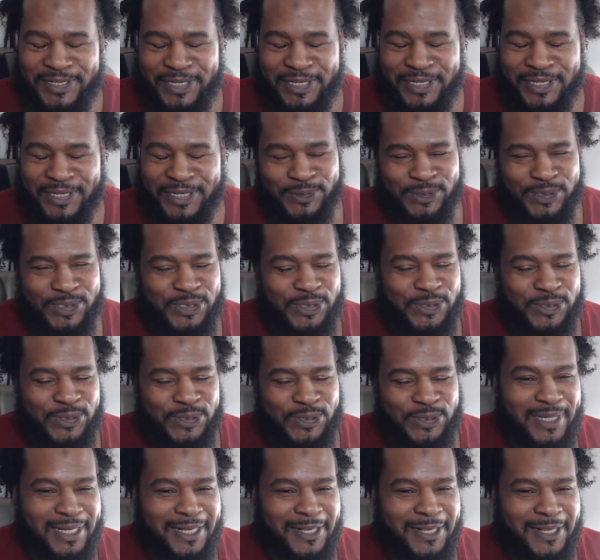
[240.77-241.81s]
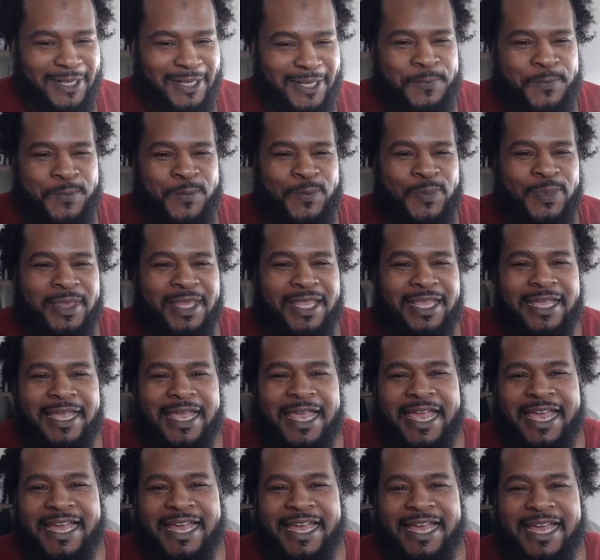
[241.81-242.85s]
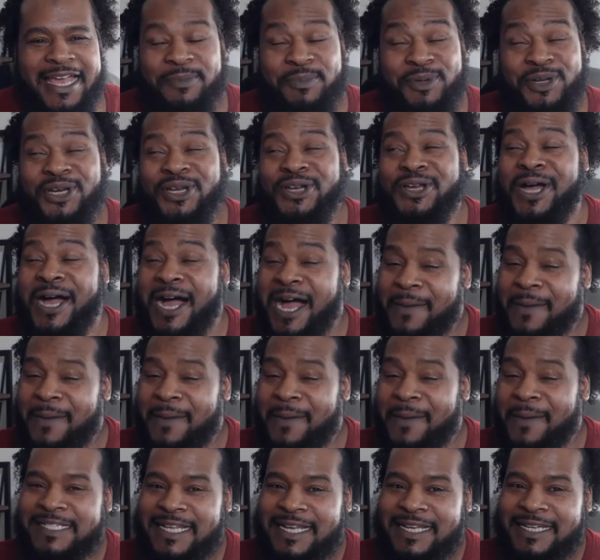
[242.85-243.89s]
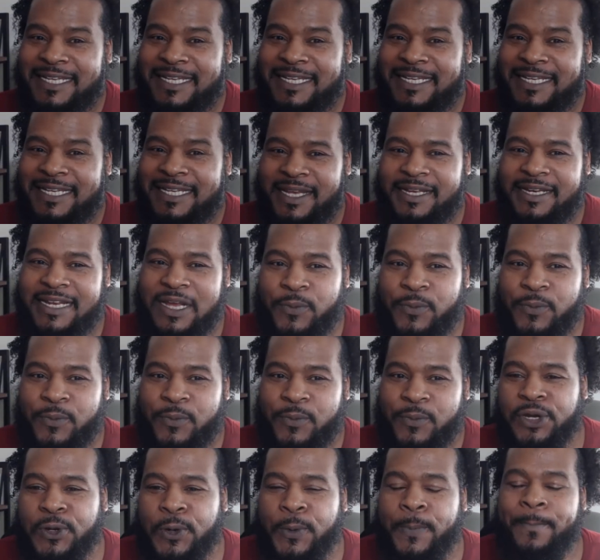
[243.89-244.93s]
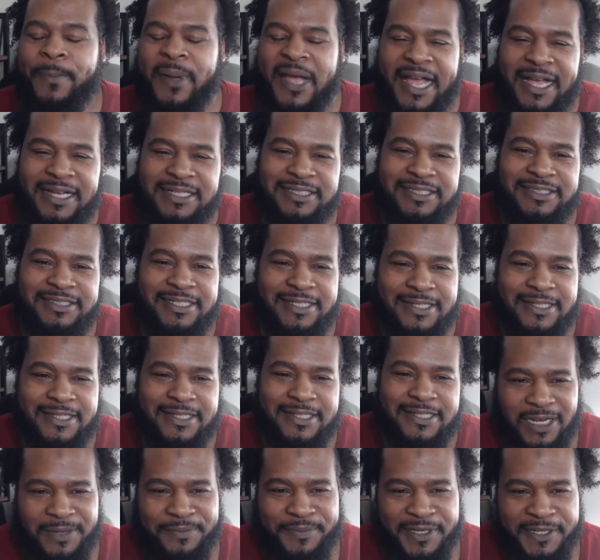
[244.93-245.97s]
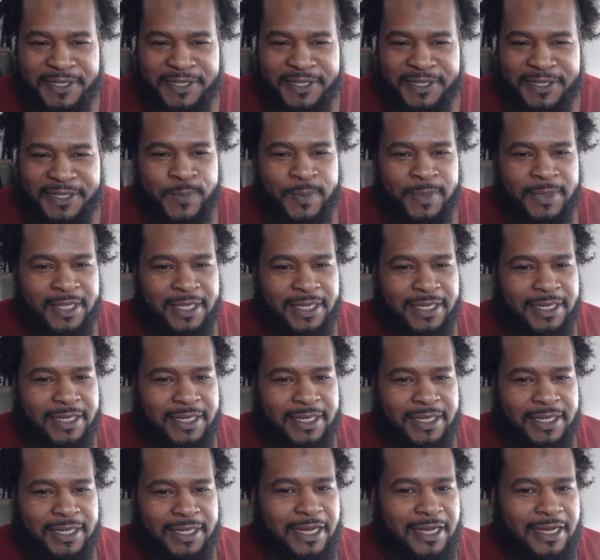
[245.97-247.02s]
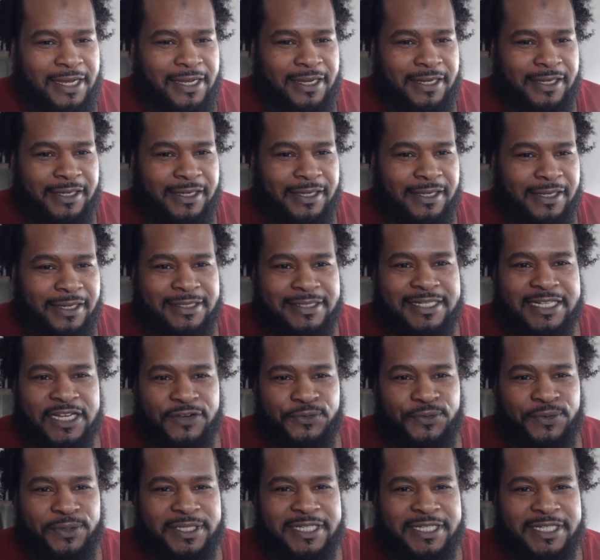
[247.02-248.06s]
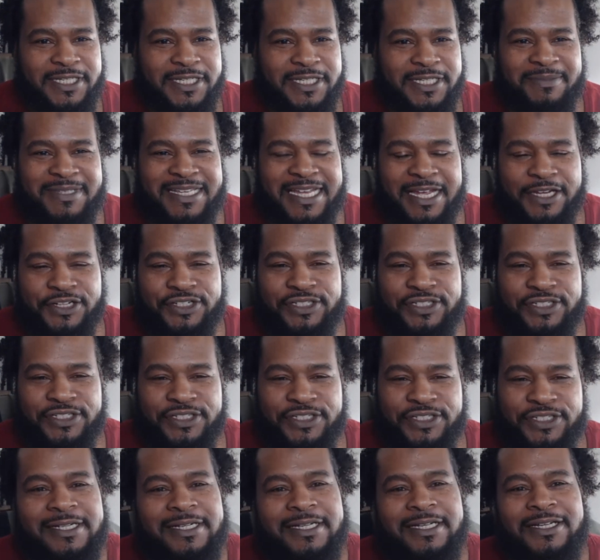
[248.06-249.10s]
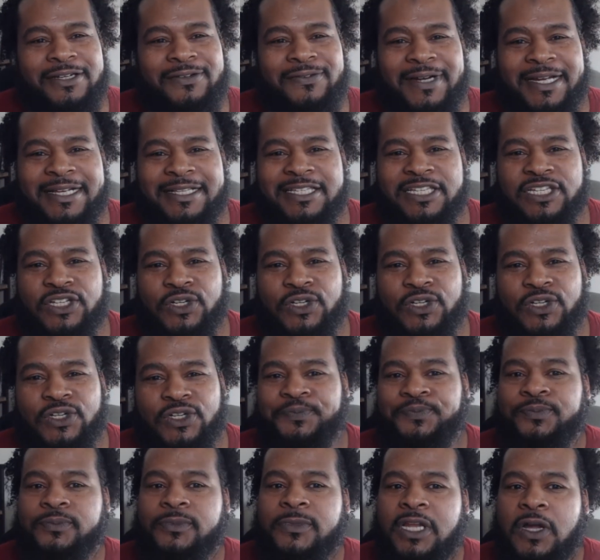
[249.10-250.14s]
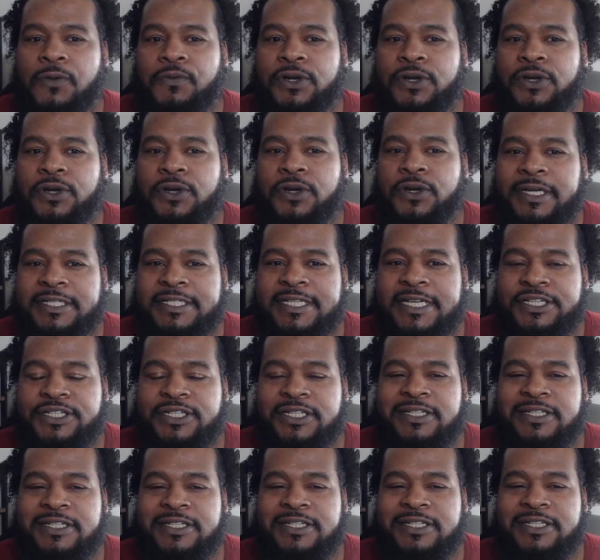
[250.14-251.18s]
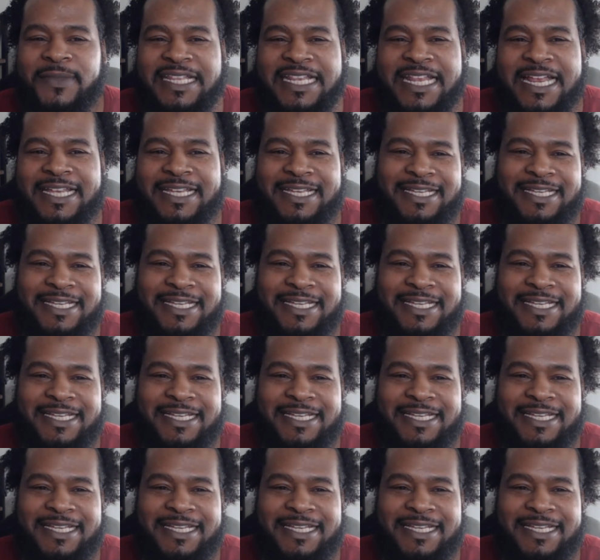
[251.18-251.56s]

of Abu Toba and some of the comments that he made. And we're going to go back to this comment uh, several times, actually, right? So I want to draw your attention to something